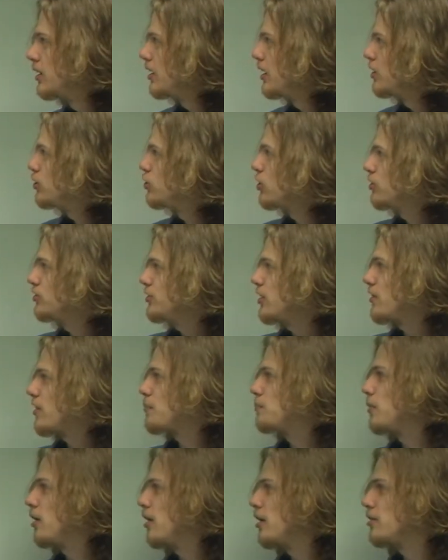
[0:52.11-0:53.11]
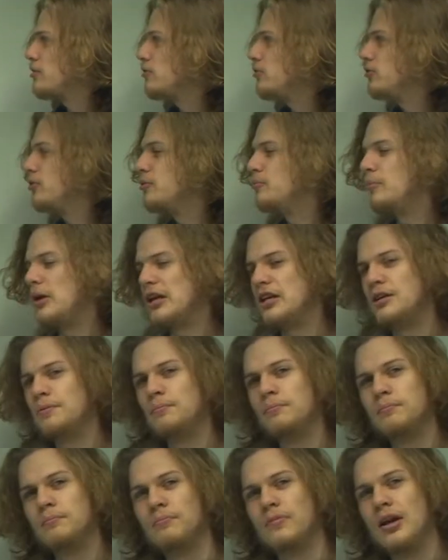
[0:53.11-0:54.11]
It turns out that particles in a
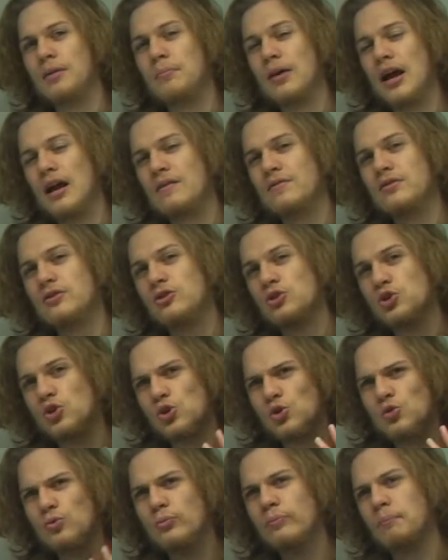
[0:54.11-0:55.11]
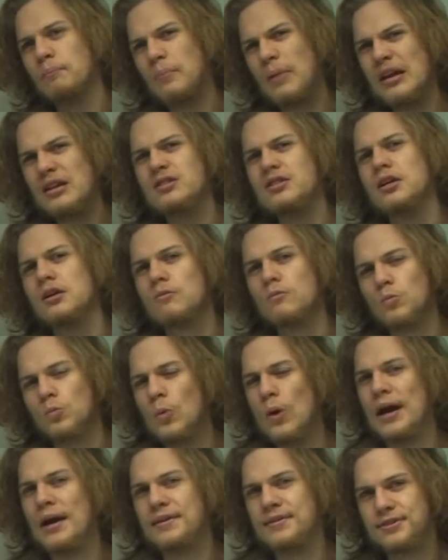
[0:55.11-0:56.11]
medium can behave in two basic
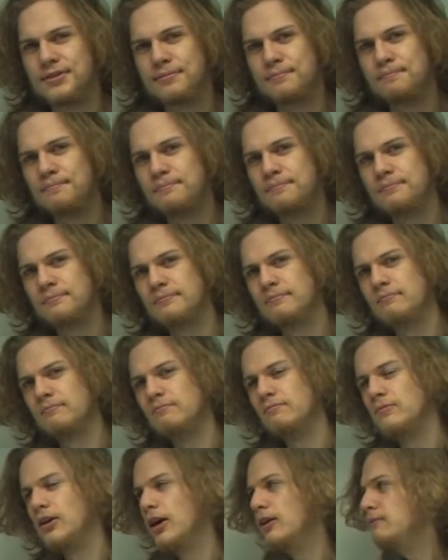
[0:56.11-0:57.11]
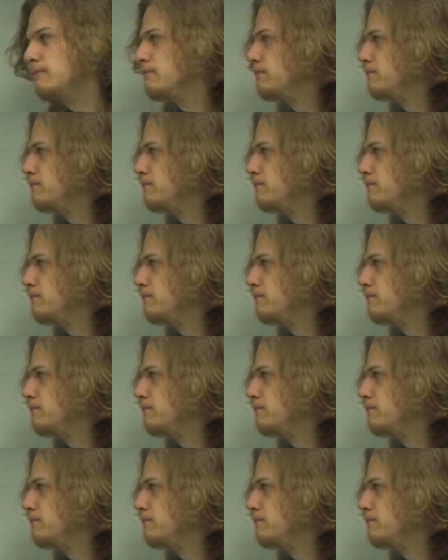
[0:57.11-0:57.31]
ways, right?